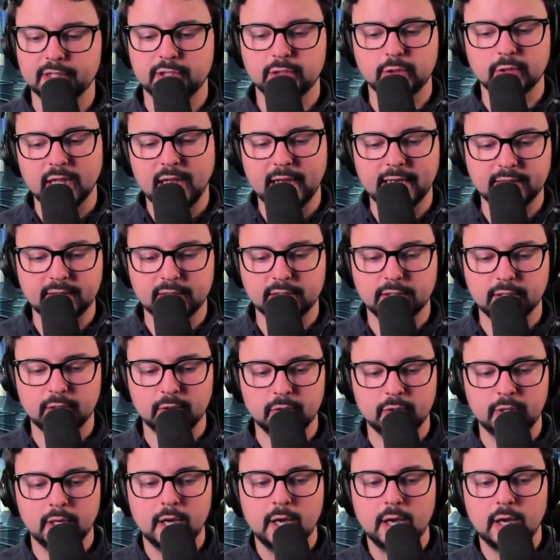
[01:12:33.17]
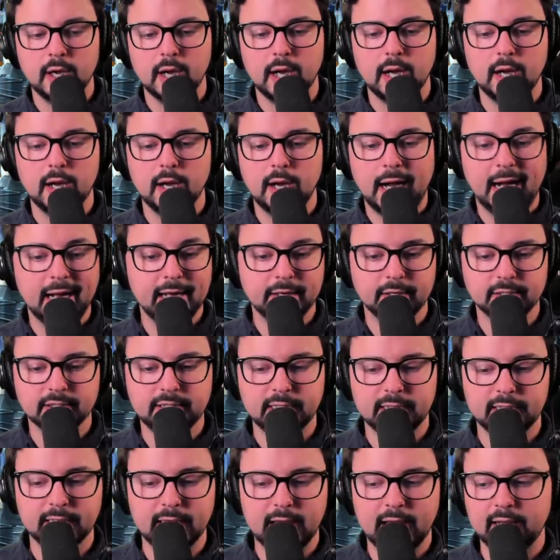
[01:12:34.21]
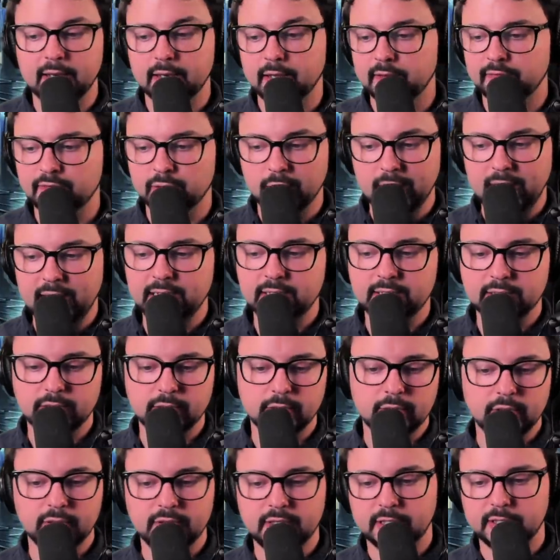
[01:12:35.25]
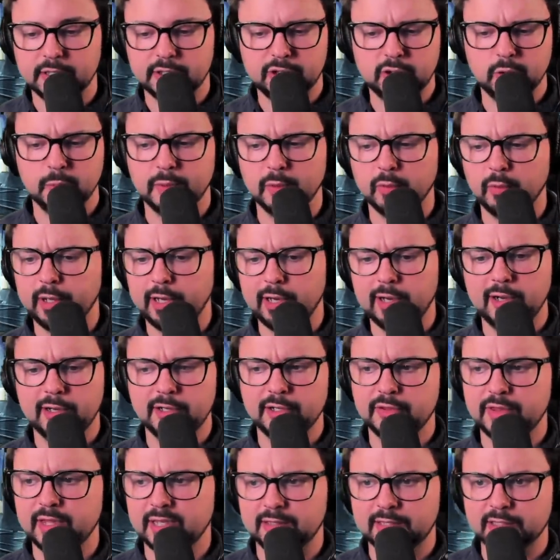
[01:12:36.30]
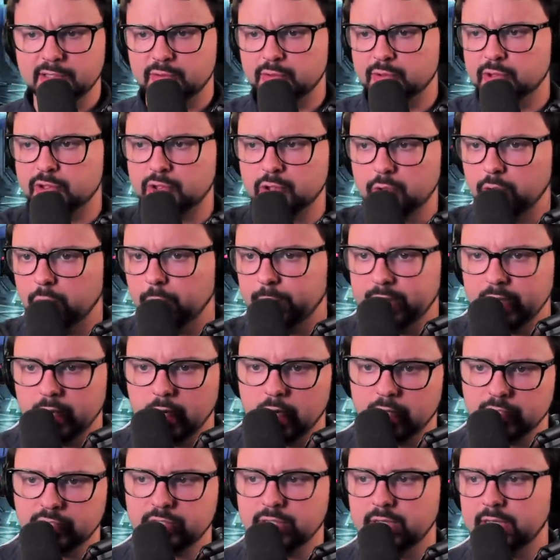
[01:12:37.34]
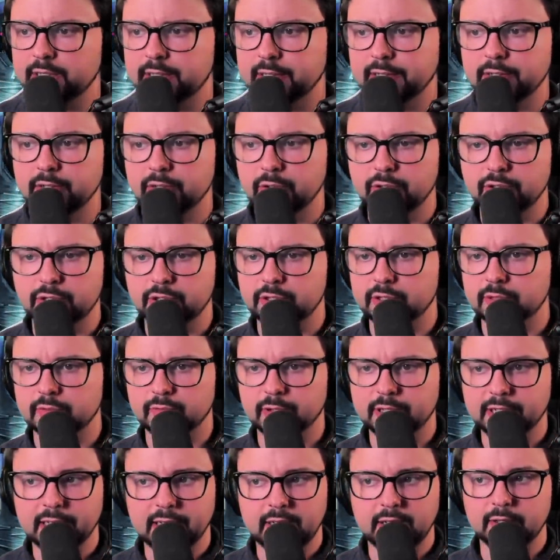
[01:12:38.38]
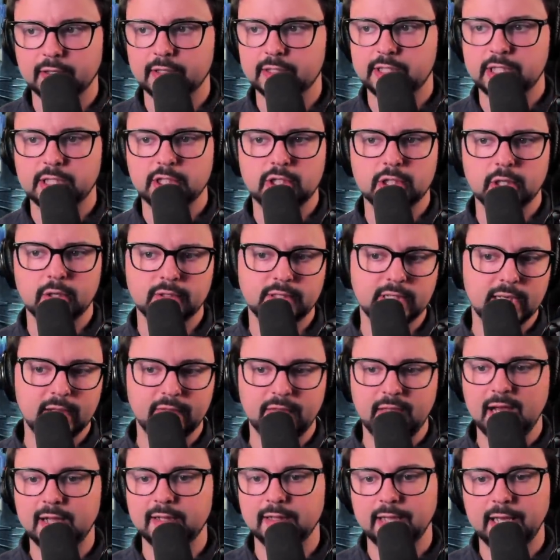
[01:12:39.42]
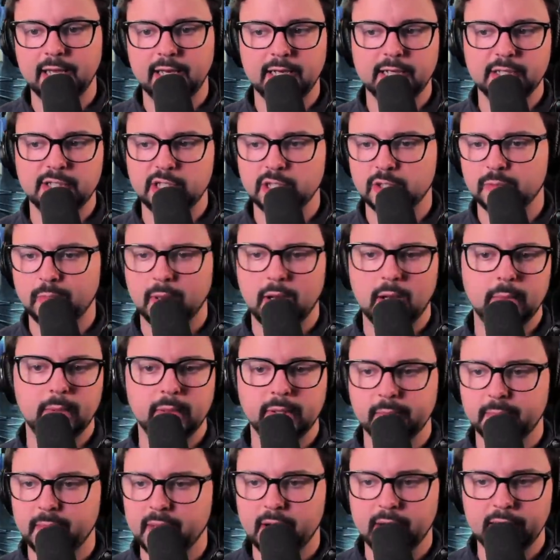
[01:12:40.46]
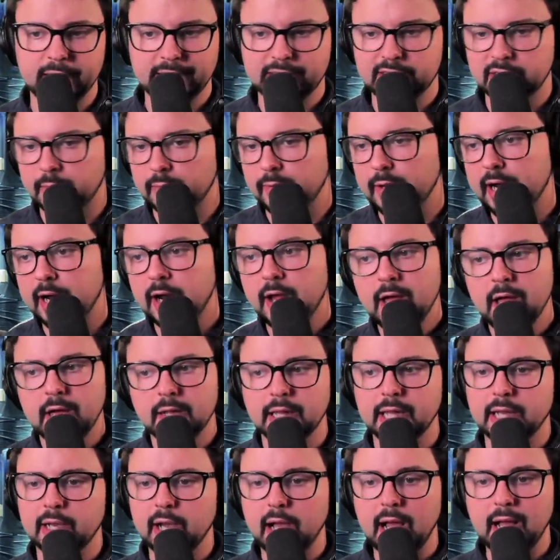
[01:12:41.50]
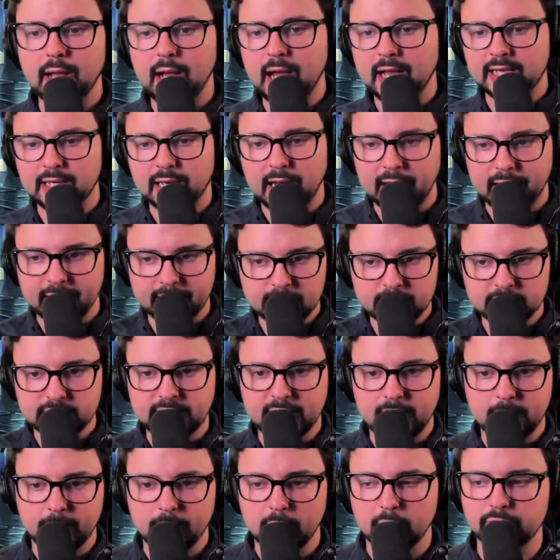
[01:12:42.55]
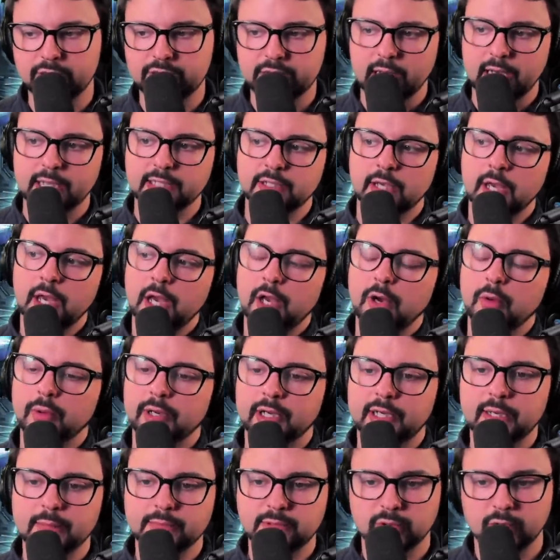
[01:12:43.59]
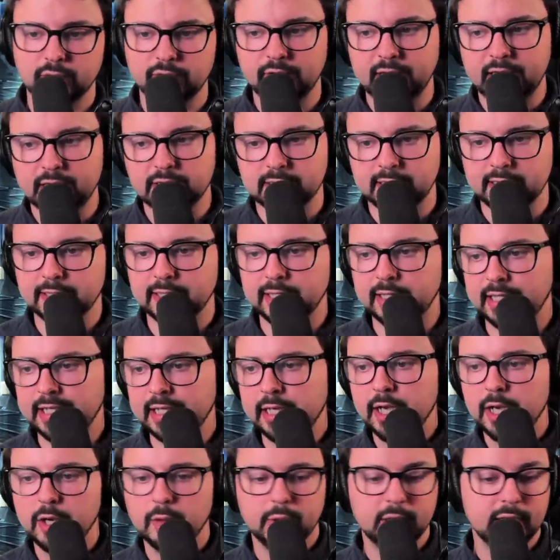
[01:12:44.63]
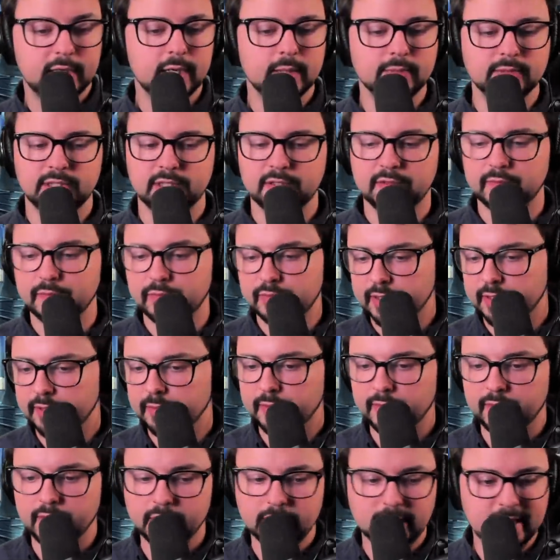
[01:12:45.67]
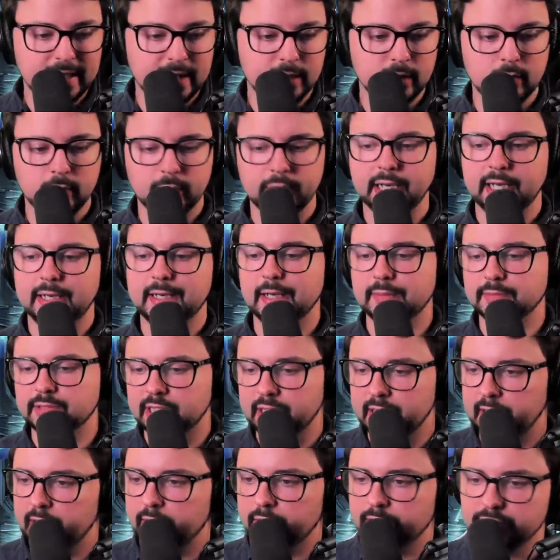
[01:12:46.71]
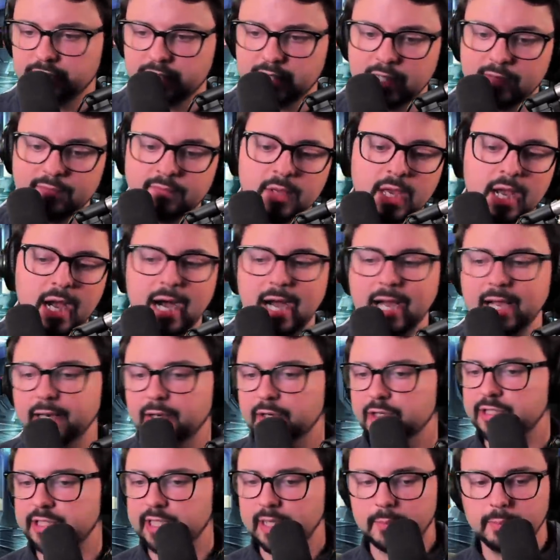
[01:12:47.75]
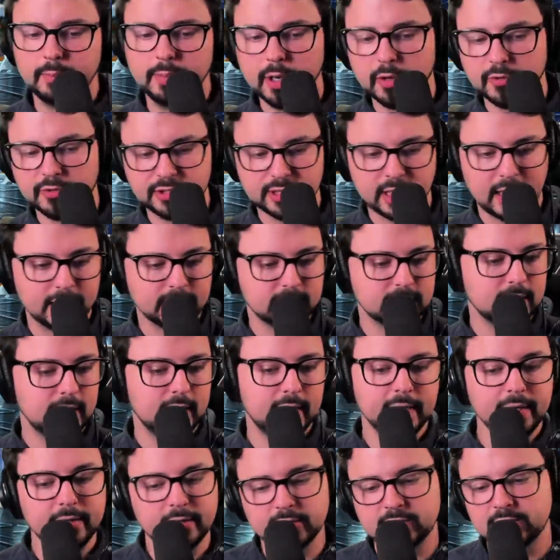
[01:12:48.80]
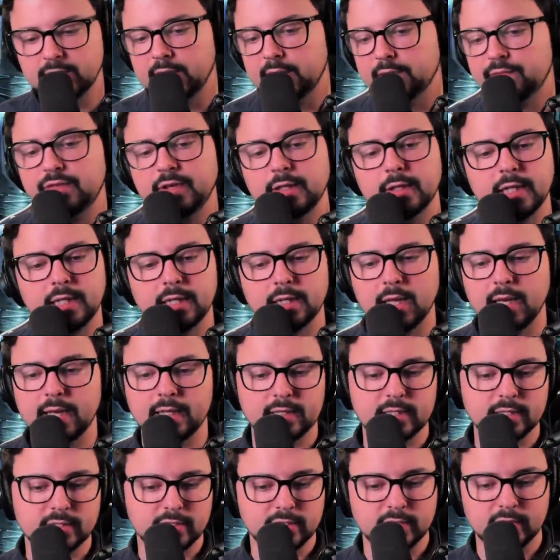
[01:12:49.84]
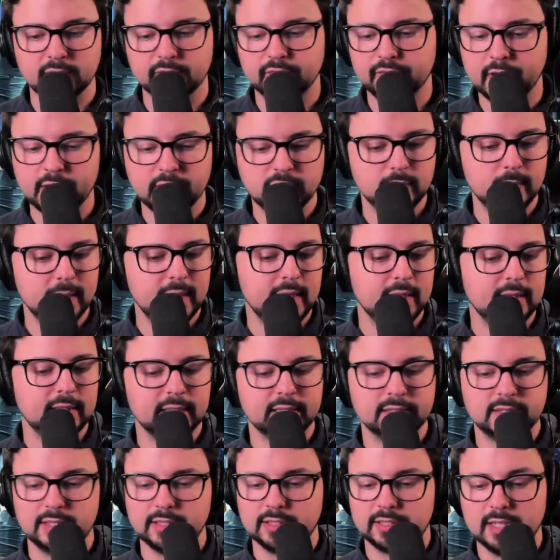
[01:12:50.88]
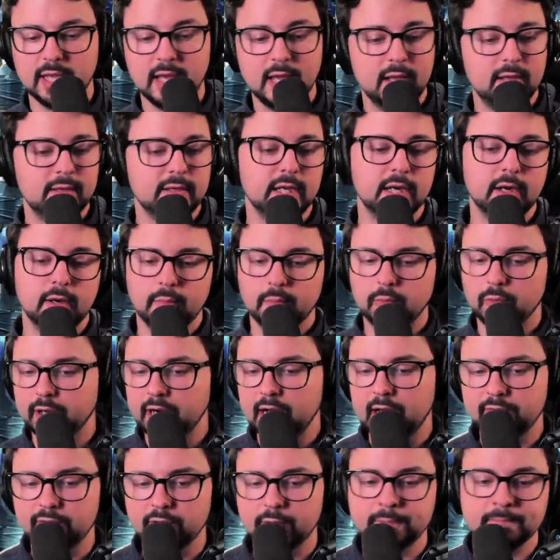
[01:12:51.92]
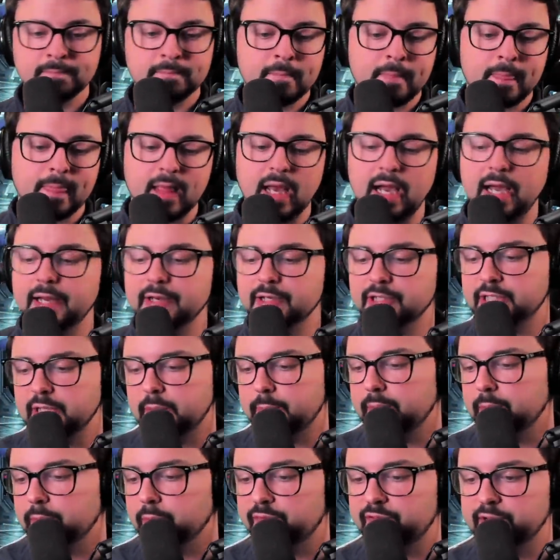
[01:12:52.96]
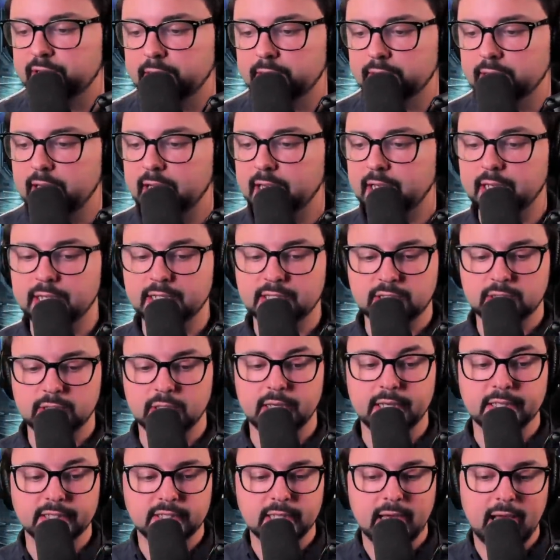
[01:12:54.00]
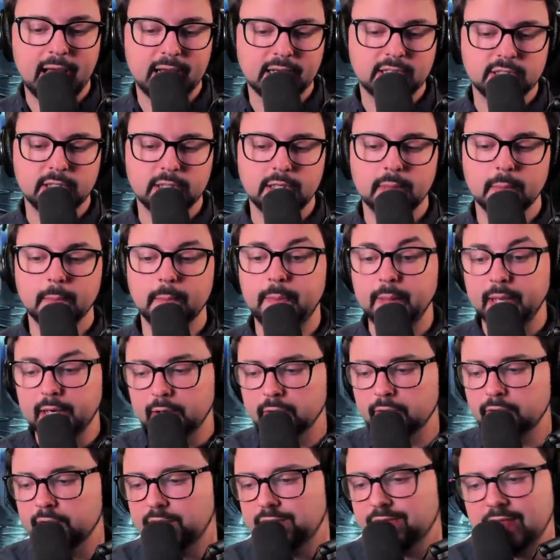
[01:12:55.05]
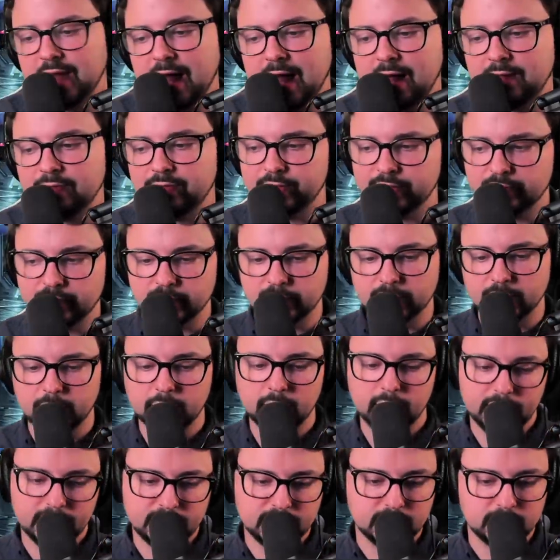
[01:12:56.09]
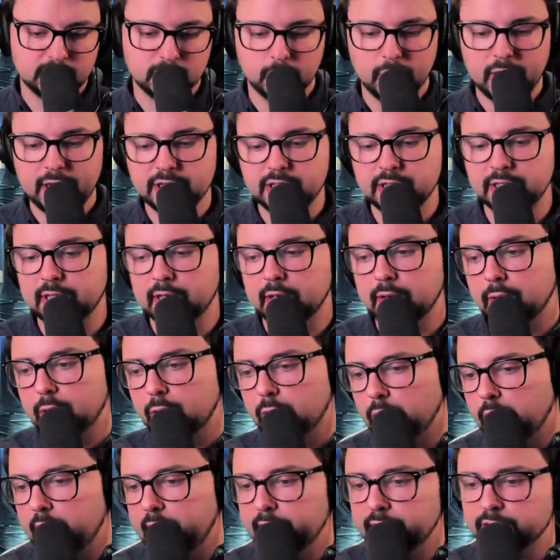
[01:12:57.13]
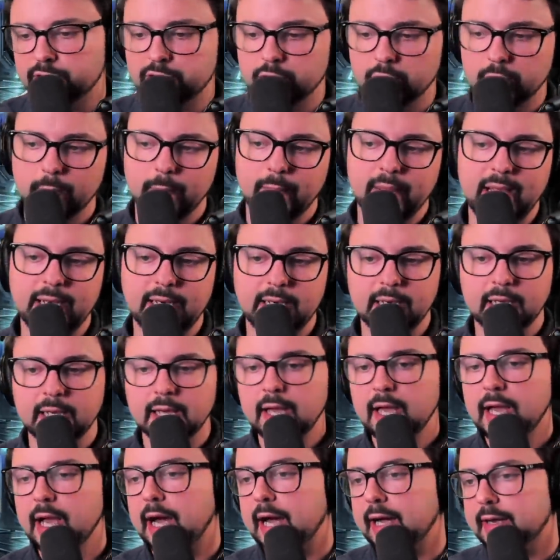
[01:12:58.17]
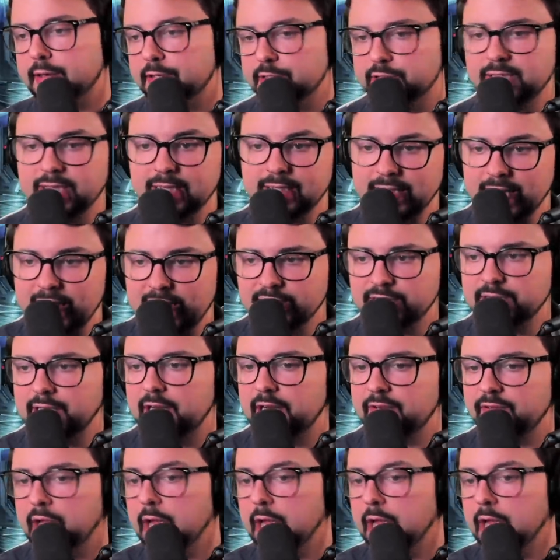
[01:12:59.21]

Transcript: You like the dude. I understand that. If you hate the dude, you think he's super weird, you think this was a total PR stunt, the dude's ridiculous, he choked out that lady, she's probably buried somewhere. Like, I understand both sides. When it comes to Evangeline Lilly, when it comes to the needle, when it comes to the health stuff, I understand both sides. I understand feeling like this is an infringement, this is, you know, whatever. I understand people feeling like it's actually bigger than that. This is a unique situation that requires certain bending. I understand that side of it.